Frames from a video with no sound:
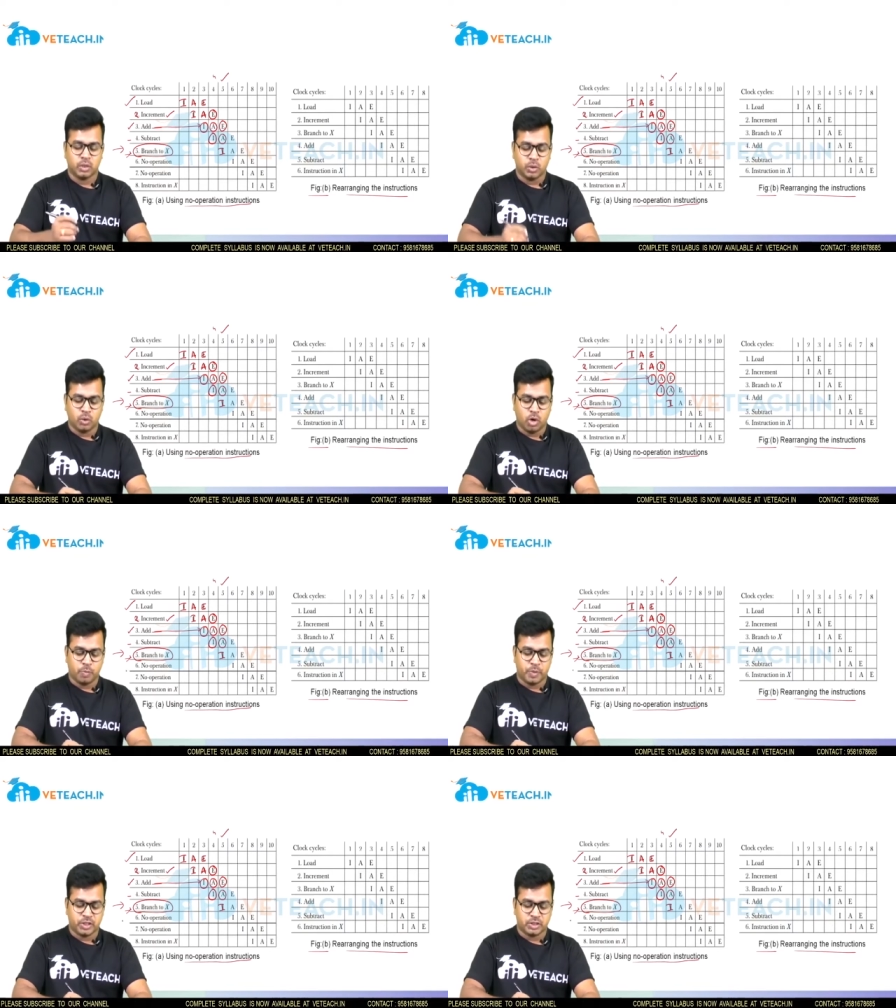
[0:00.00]
no
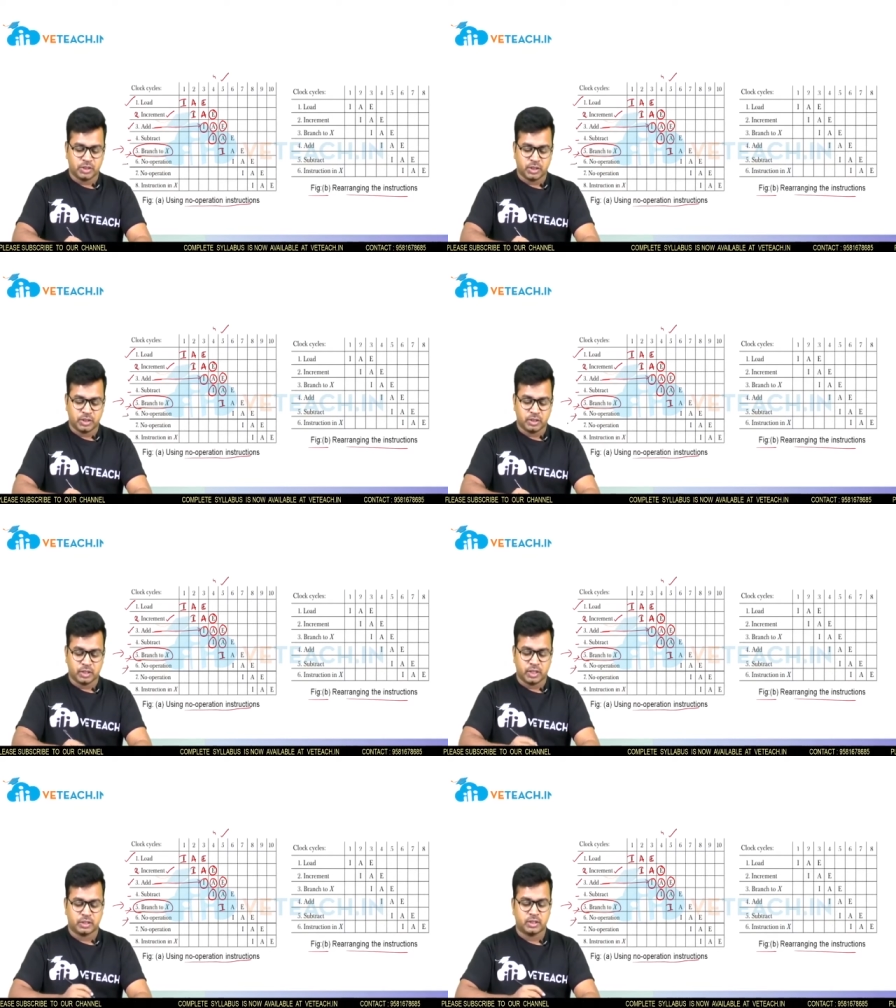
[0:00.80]
operation here
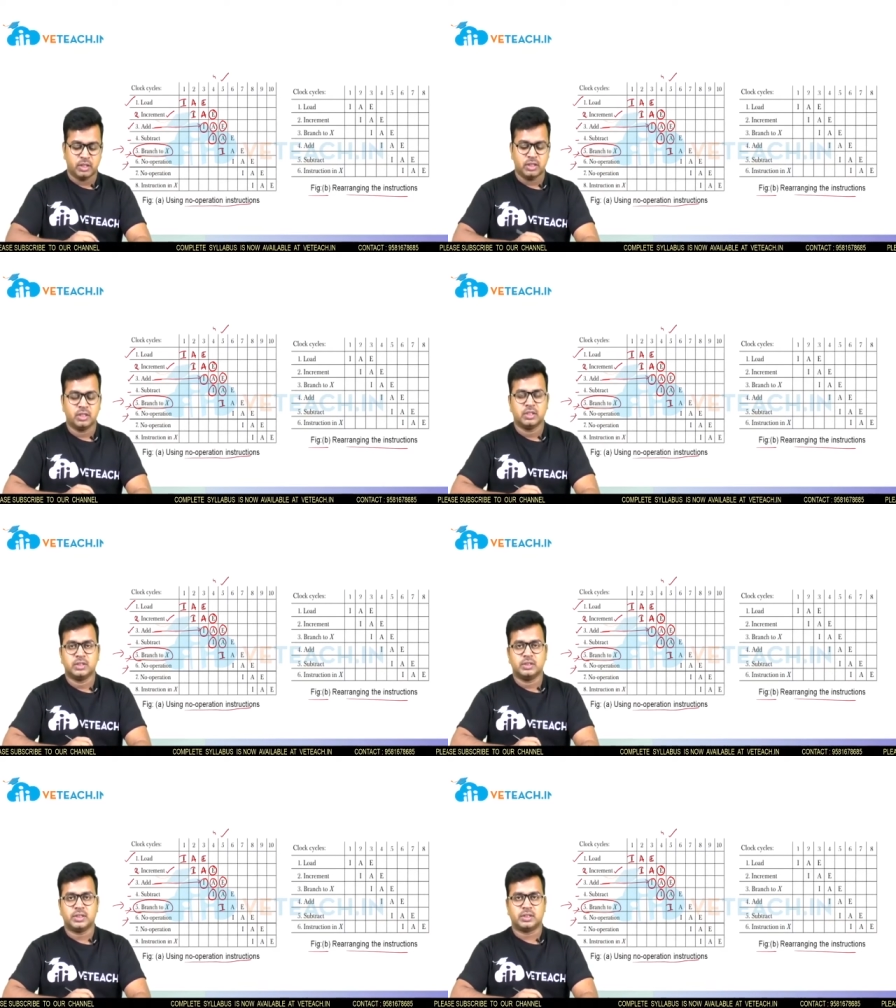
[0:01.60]
at the
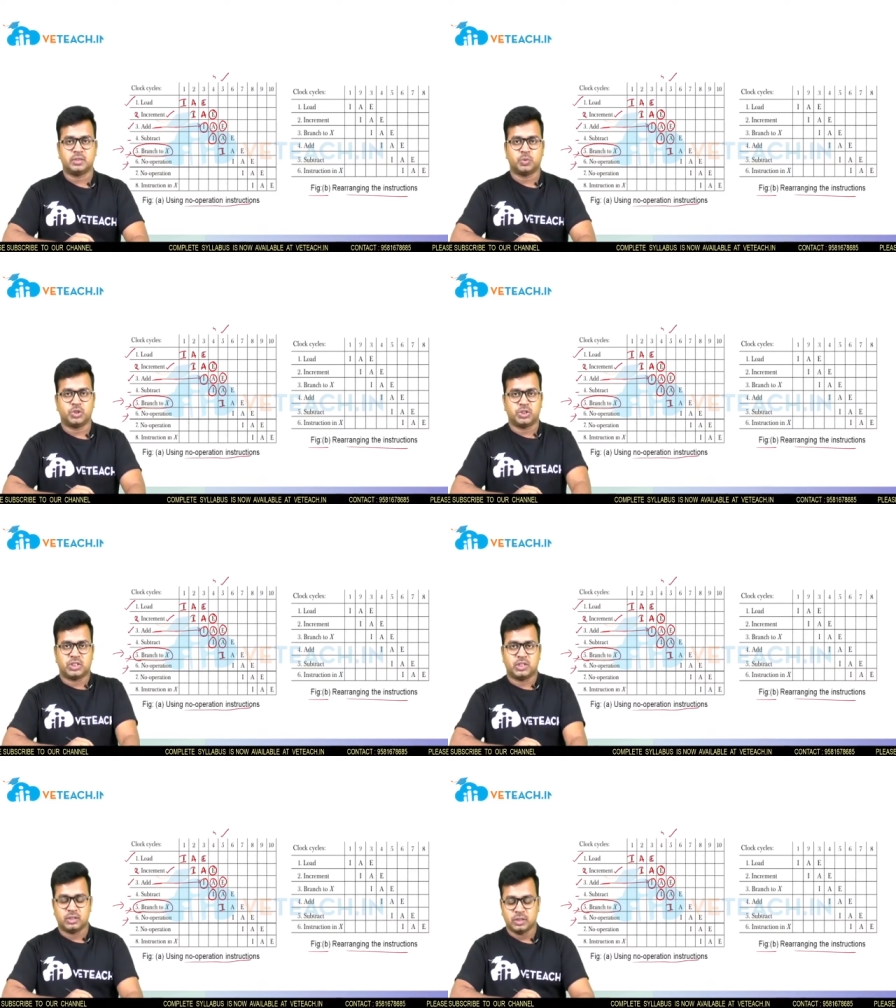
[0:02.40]
sixth
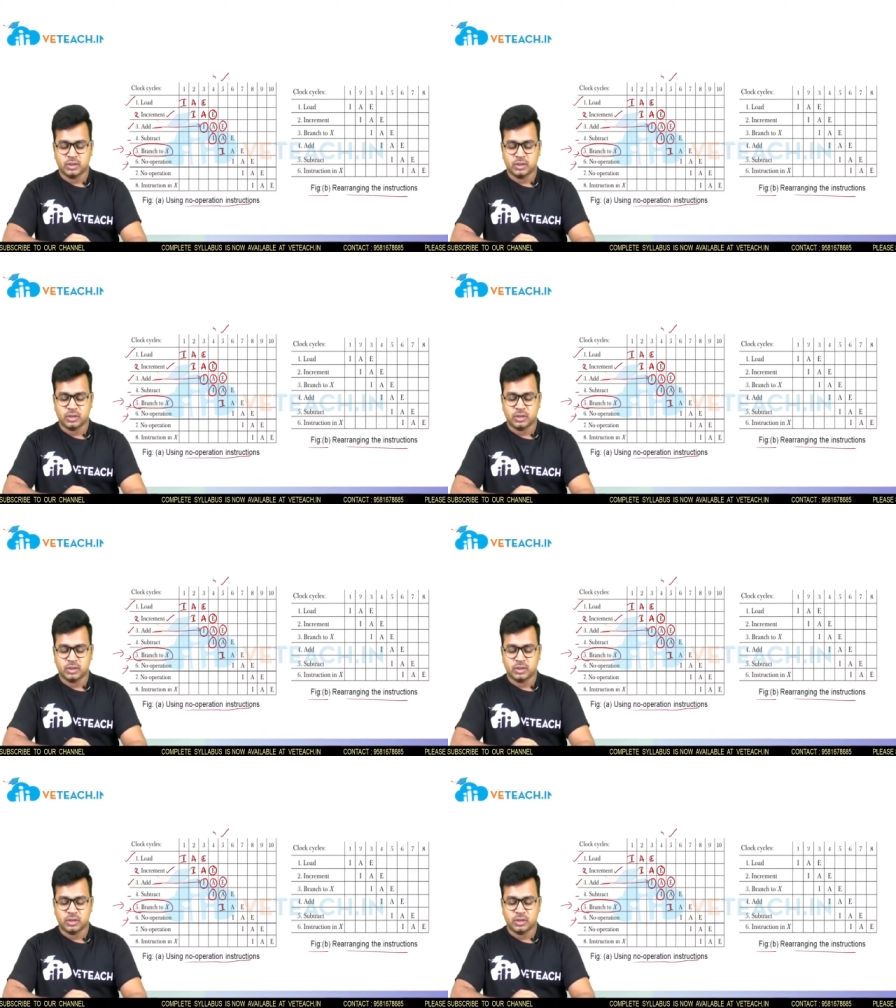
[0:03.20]
position.